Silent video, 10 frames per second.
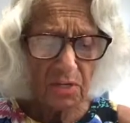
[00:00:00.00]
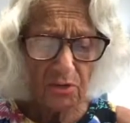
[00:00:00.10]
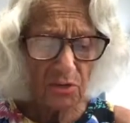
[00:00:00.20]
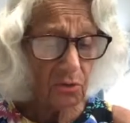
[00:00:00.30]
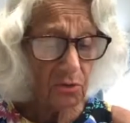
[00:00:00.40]
their
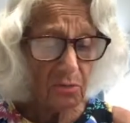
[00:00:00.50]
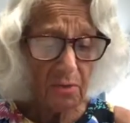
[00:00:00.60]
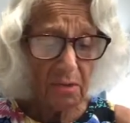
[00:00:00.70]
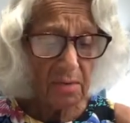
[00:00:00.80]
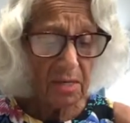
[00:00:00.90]
chosen
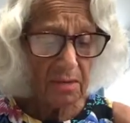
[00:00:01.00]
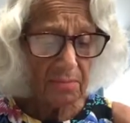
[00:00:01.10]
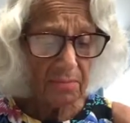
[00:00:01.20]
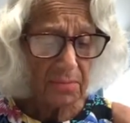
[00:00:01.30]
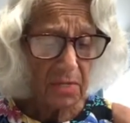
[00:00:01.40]
baby.
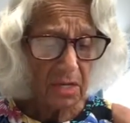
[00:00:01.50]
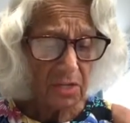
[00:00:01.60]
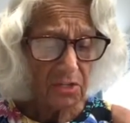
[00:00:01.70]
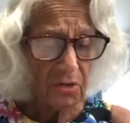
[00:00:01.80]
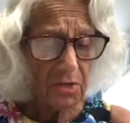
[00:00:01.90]

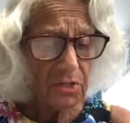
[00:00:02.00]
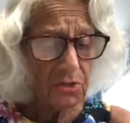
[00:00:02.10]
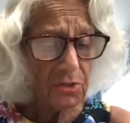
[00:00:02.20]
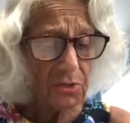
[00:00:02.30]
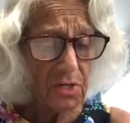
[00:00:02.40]
During your
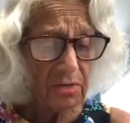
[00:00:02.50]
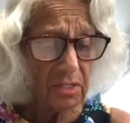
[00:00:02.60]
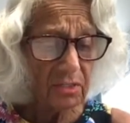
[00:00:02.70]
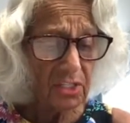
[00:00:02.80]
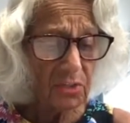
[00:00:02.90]
2-year
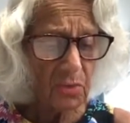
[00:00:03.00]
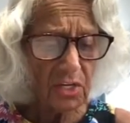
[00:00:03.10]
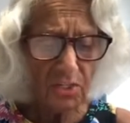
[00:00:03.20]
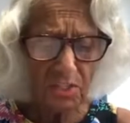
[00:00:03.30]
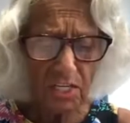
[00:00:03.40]
illness, we
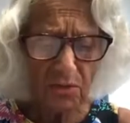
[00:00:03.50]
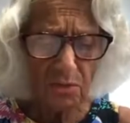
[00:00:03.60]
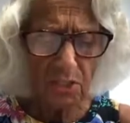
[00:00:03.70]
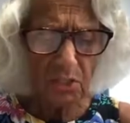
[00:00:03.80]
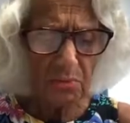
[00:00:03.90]

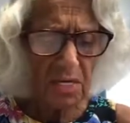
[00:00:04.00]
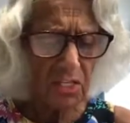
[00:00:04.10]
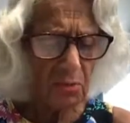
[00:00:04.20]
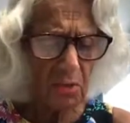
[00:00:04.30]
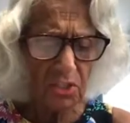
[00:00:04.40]
continued to spend
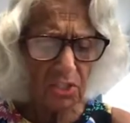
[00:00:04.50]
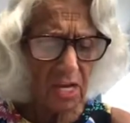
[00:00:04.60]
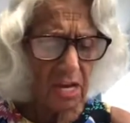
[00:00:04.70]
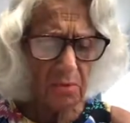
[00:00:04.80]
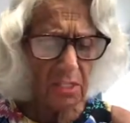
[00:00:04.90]
as much
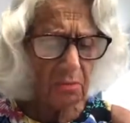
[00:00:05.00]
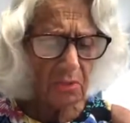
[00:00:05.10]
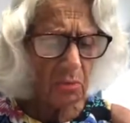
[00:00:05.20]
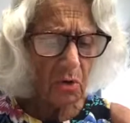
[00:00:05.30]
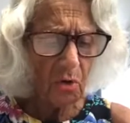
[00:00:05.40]
time with them
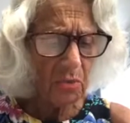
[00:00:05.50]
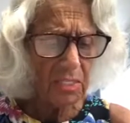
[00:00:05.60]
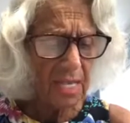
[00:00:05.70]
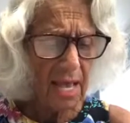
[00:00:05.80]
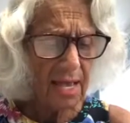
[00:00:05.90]
as we
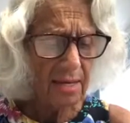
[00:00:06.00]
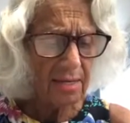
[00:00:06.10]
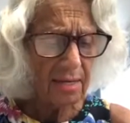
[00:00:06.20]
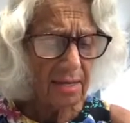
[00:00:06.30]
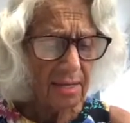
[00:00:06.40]
always had.
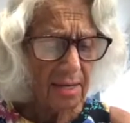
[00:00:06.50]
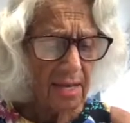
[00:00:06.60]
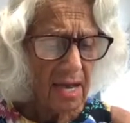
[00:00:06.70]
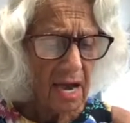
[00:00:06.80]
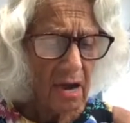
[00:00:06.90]

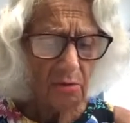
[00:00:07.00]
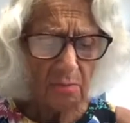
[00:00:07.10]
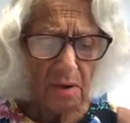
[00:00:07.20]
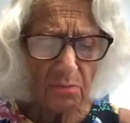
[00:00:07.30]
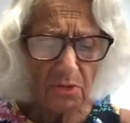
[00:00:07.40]
I
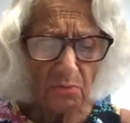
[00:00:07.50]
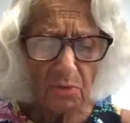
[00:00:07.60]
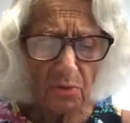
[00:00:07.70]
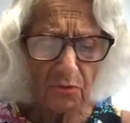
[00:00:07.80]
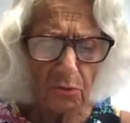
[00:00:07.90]
remember the
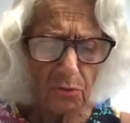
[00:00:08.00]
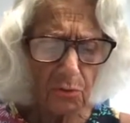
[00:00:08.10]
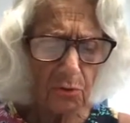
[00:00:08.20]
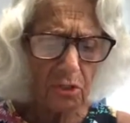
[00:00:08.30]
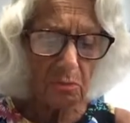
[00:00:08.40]
beautiful
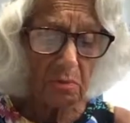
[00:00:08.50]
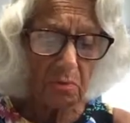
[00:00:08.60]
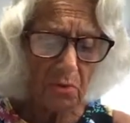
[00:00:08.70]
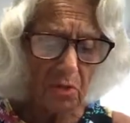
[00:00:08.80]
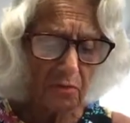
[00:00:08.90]
cruise to
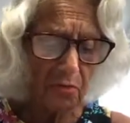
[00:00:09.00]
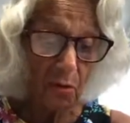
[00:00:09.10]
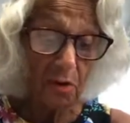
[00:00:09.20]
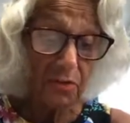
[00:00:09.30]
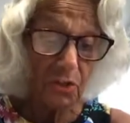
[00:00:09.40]
Bermuda the
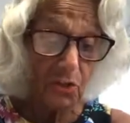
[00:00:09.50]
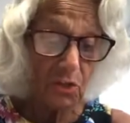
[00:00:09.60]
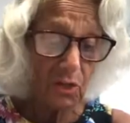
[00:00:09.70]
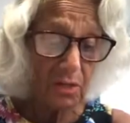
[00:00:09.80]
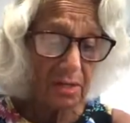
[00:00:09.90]
4 of us
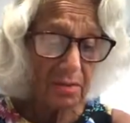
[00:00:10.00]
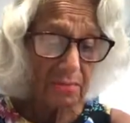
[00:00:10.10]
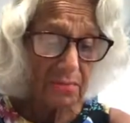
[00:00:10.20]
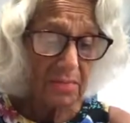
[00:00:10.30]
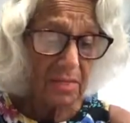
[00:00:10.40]
took.
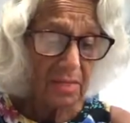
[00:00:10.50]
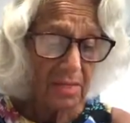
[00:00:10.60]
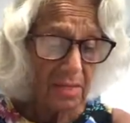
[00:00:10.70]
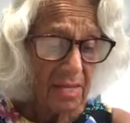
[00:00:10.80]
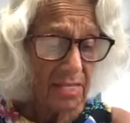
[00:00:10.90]

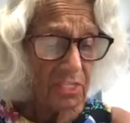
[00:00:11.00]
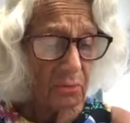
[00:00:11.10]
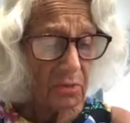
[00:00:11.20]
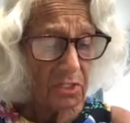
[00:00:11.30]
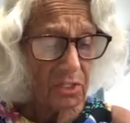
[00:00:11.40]
As
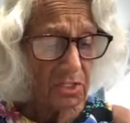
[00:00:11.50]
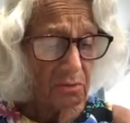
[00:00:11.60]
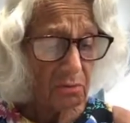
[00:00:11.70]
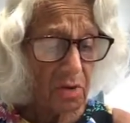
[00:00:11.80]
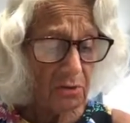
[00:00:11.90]
it was
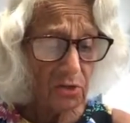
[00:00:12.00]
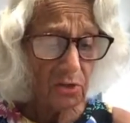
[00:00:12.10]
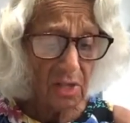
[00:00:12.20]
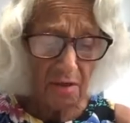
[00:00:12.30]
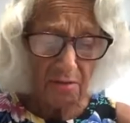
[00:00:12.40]
throughout your
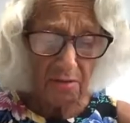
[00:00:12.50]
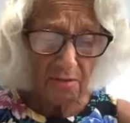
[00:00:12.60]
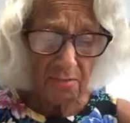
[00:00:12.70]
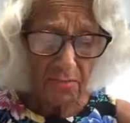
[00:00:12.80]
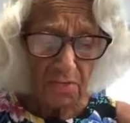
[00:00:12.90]
life,
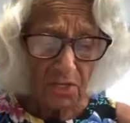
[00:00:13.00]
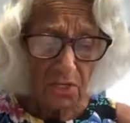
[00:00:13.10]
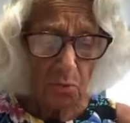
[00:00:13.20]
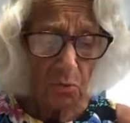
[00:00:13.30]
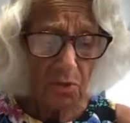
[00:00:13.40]

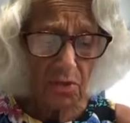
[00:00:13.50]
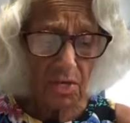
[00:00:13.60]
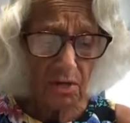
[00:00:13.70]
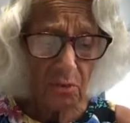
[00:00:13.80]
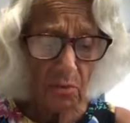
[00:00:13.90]
they
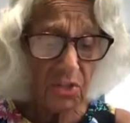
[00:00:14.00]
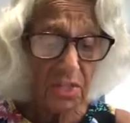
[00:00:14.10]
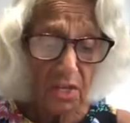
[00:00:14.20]
were with